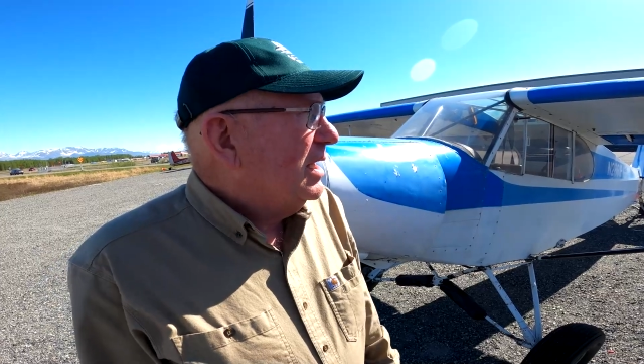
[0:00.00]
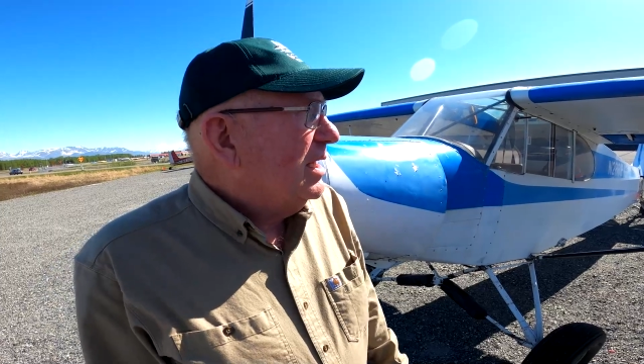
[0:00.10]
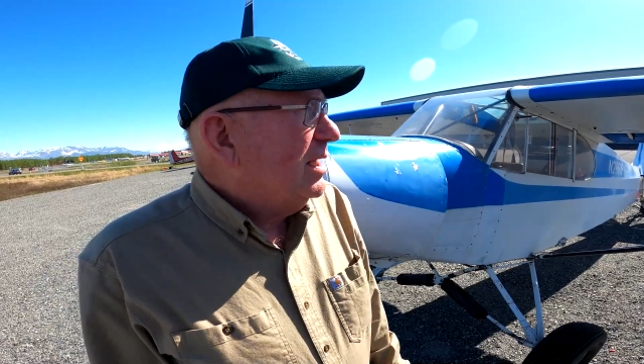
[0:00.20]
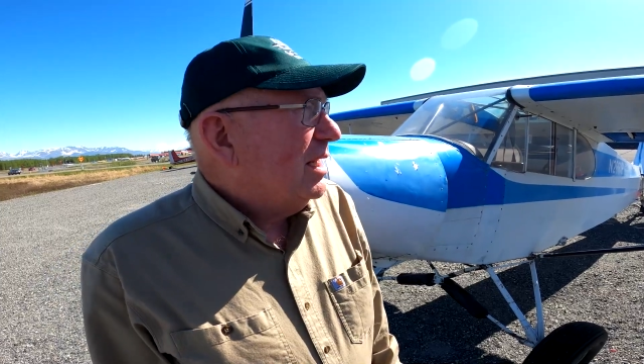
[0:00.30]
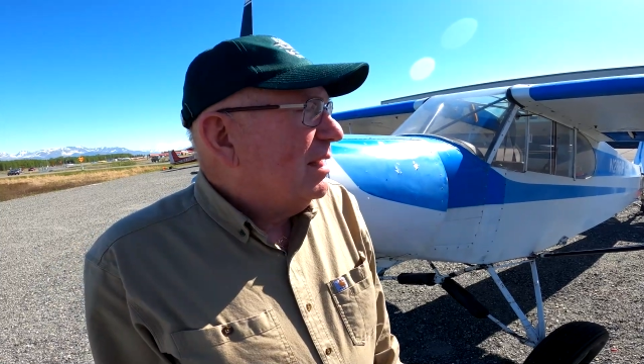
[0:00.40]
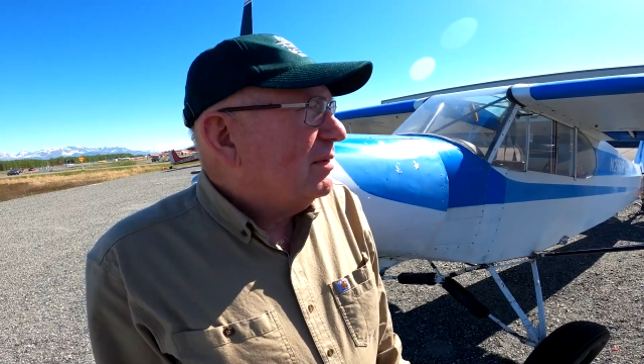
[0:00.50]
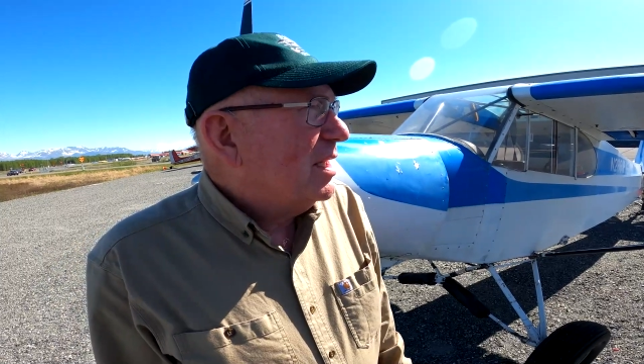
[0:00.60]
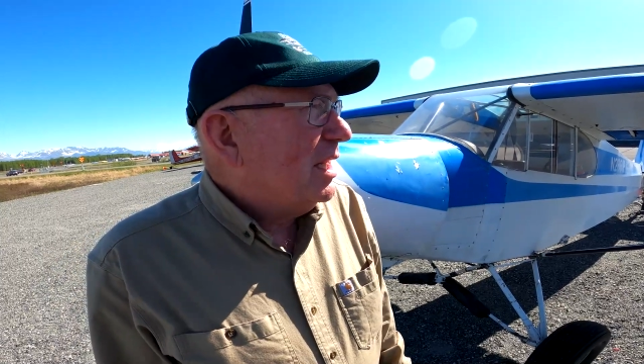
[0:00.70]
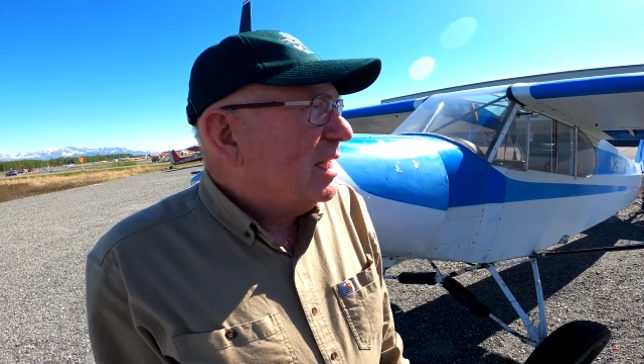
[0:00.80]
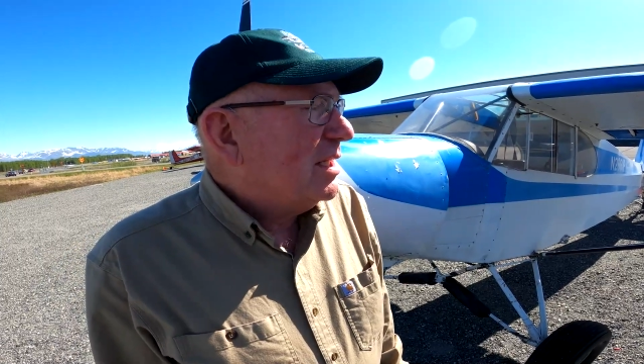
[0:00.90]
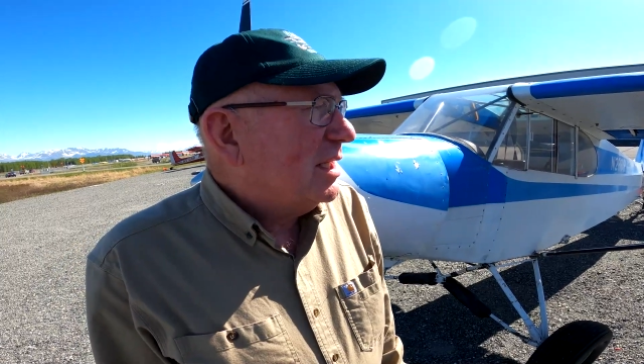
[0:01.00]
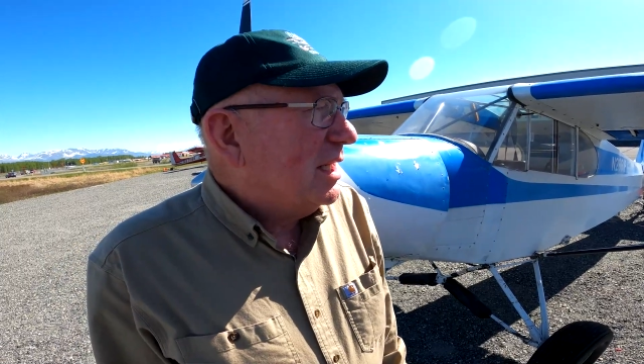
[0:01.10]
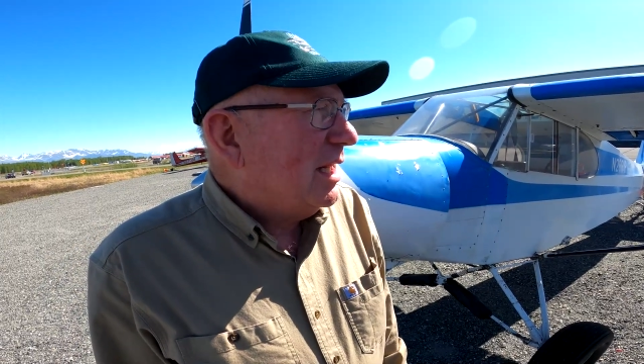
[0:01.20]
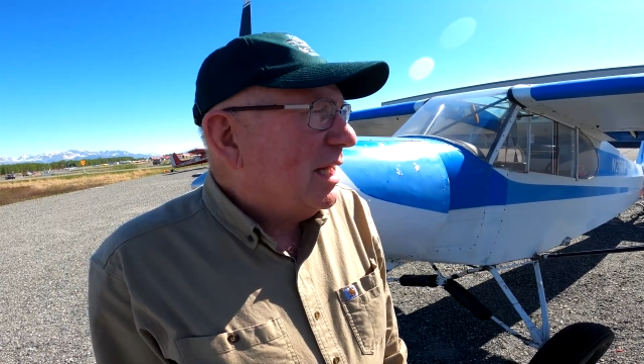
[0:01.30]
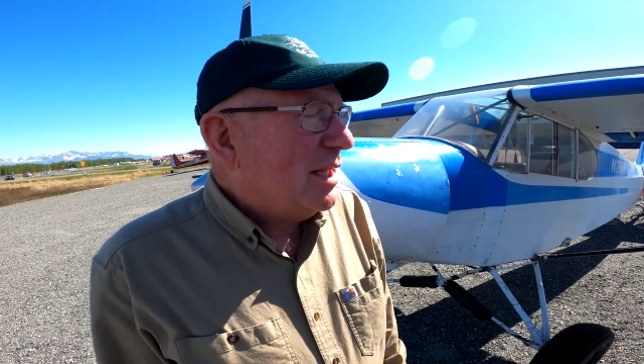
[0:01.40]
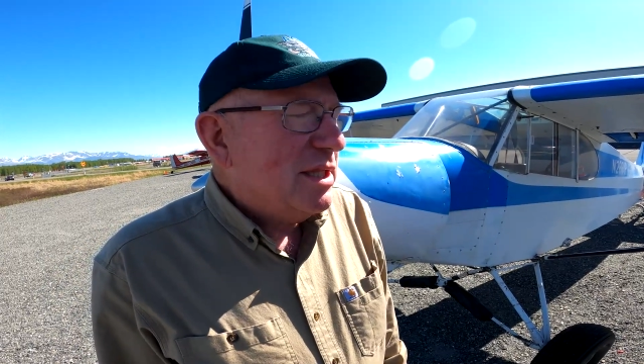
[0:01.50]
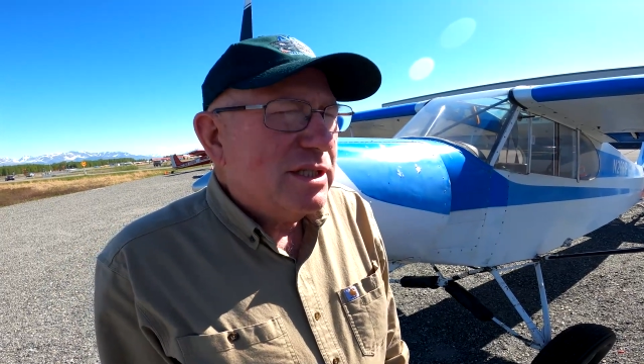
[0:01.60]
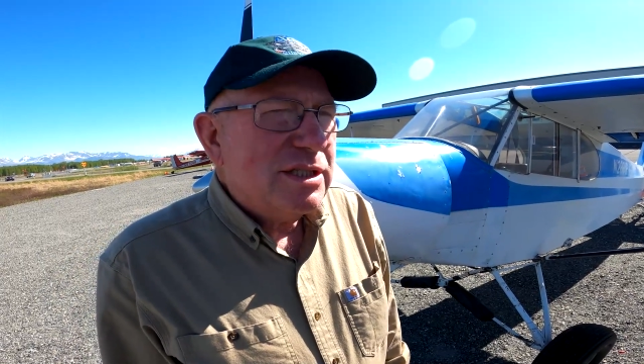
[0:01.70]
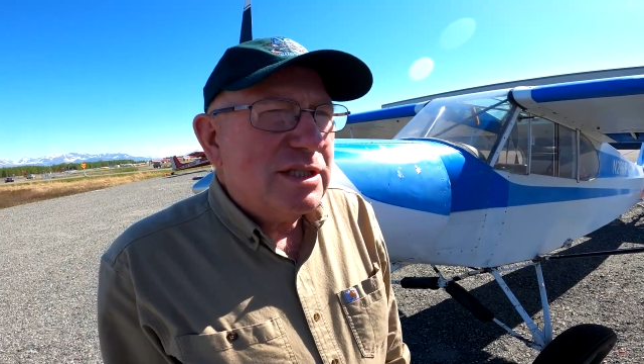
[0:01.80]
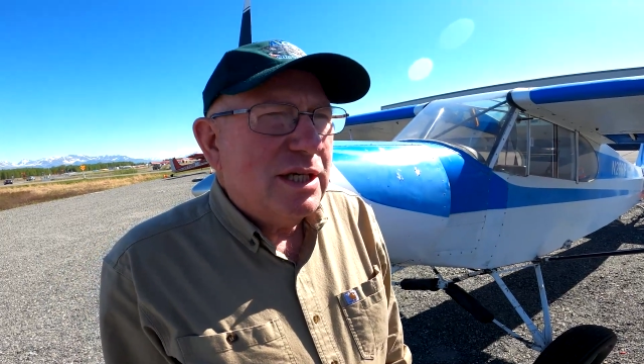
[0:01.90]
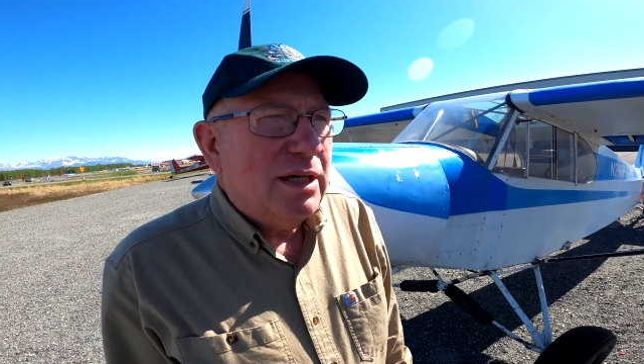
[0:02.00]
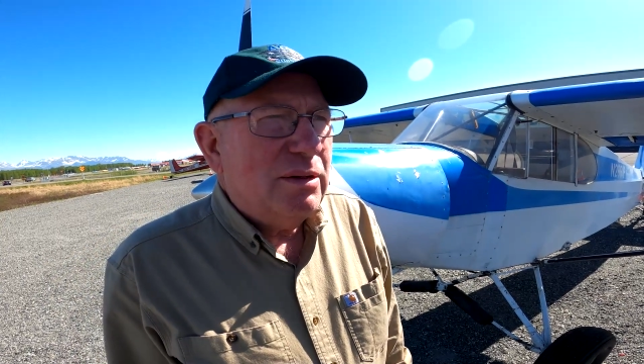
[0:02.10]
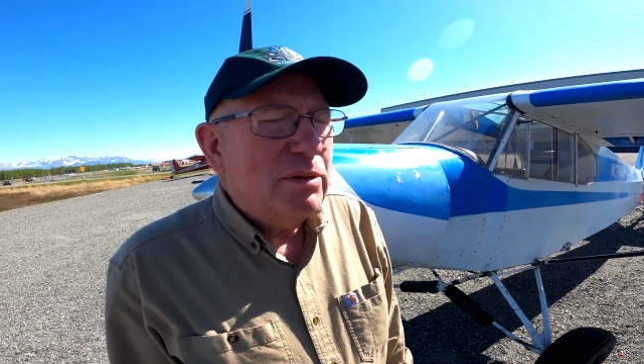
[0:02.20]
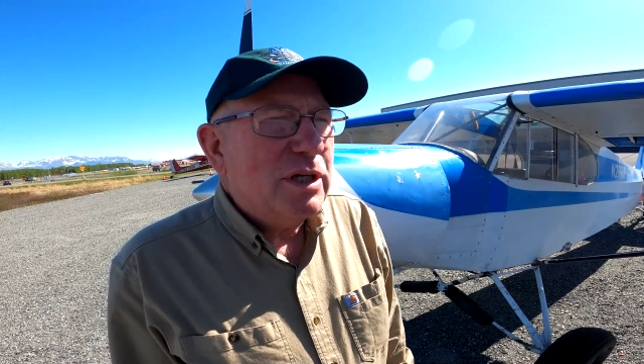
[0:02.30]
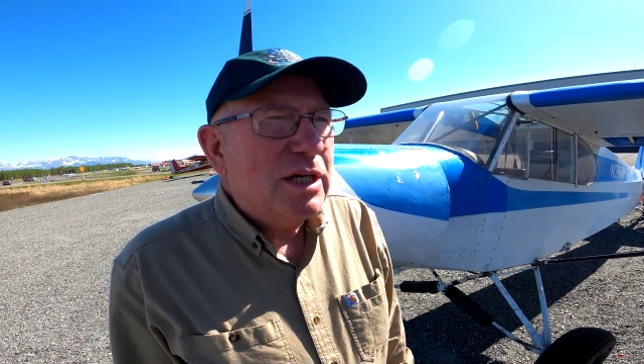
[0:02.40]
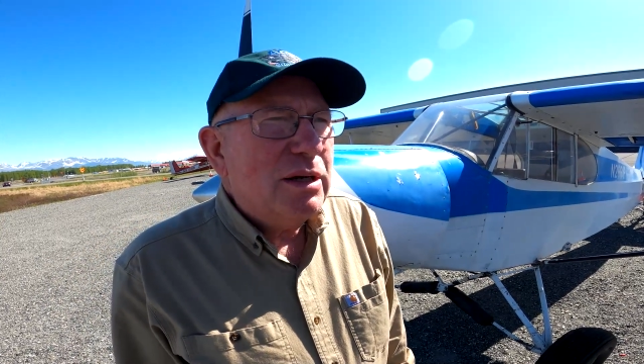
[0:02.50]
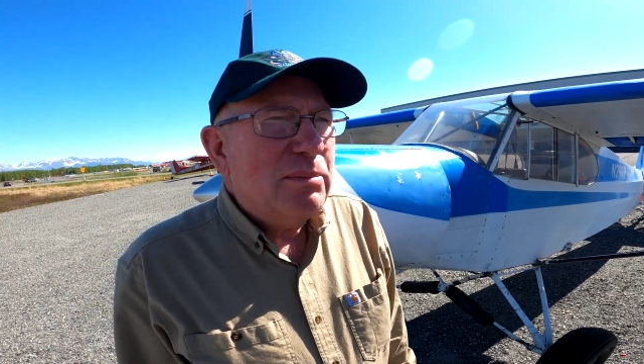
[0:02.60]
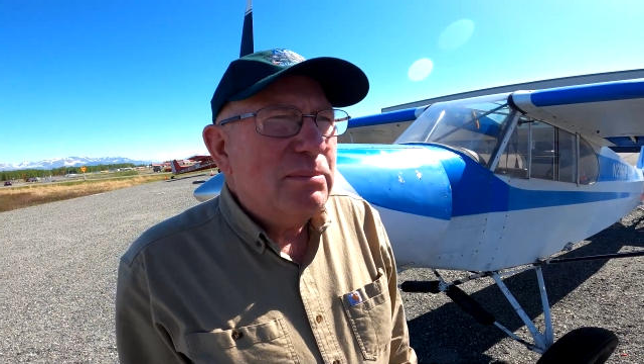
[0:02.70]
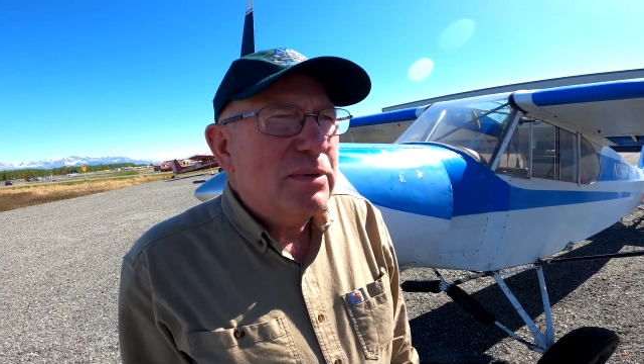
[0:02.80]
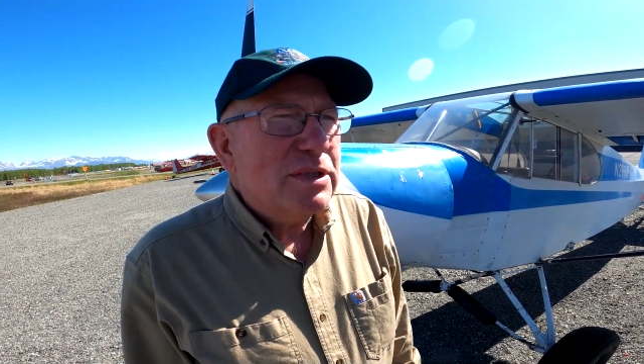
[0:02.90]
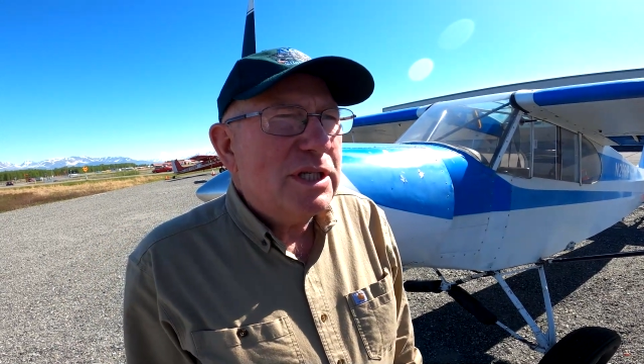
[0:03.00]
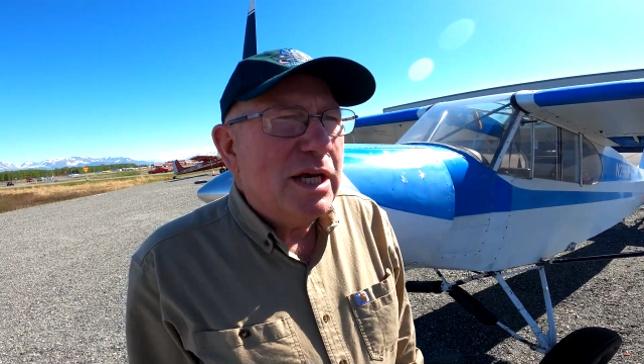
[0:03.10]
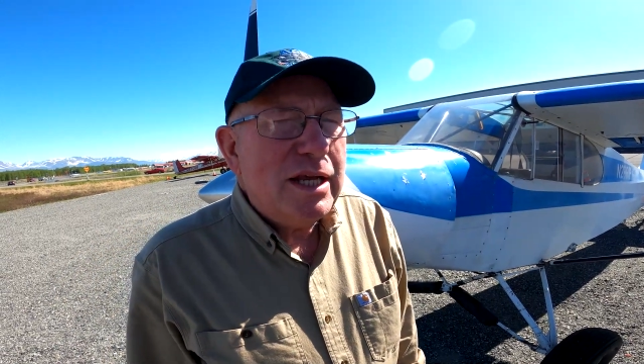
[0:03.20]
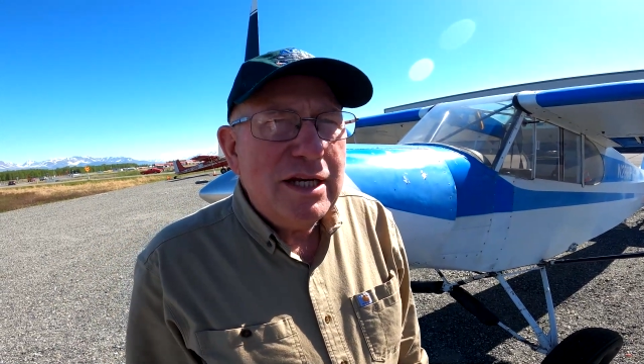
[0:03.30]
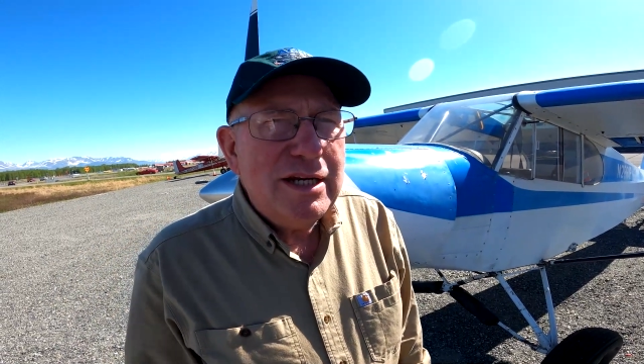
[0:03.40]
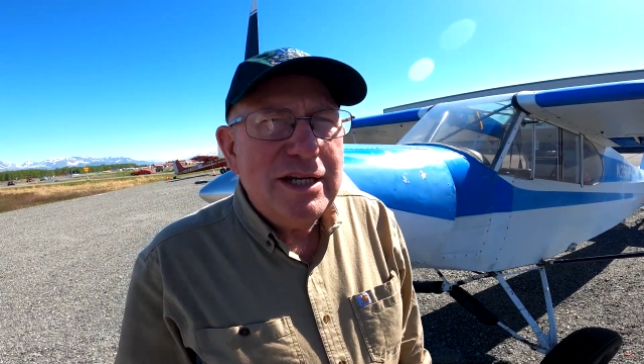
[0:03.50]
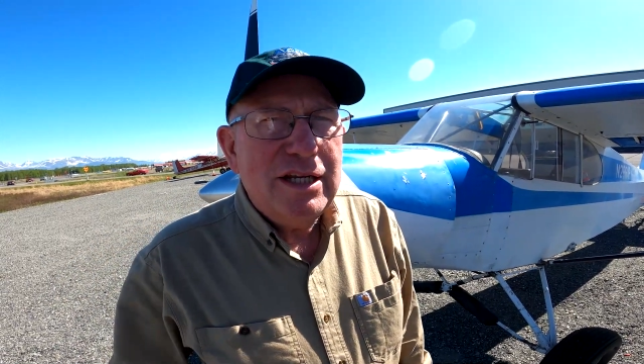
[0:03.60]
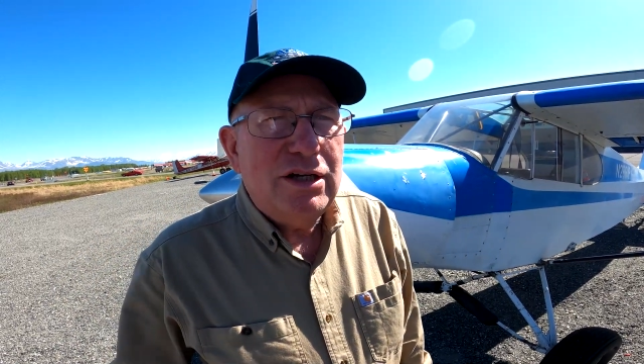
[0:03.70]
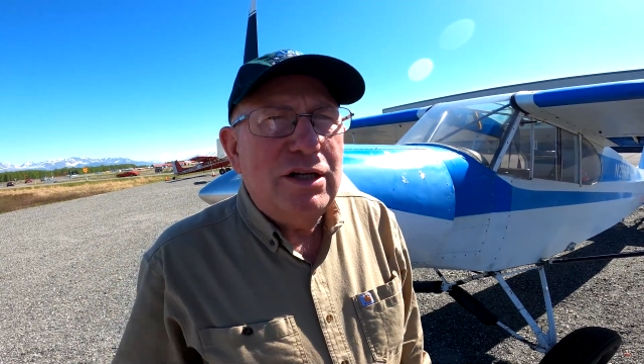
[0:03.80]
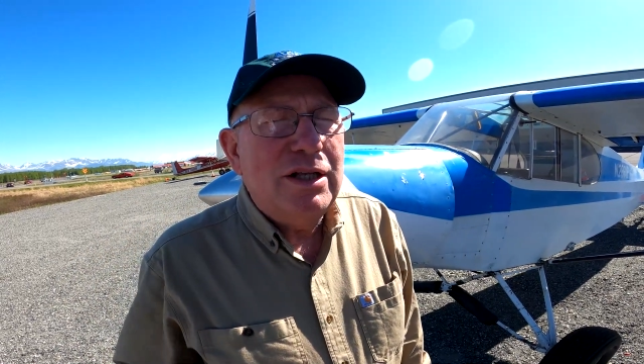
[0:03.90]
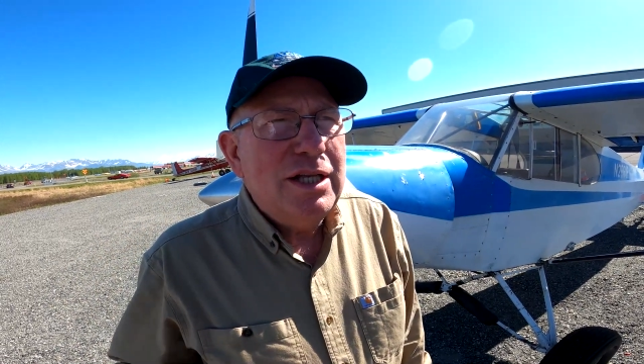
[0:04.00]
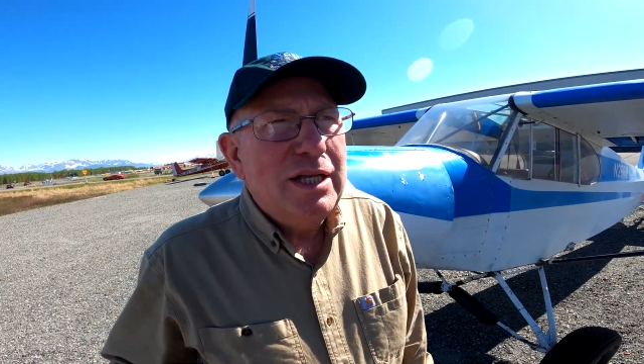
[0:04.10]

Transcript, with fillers: and I've got a guy that's uh, we're gonna sign a deal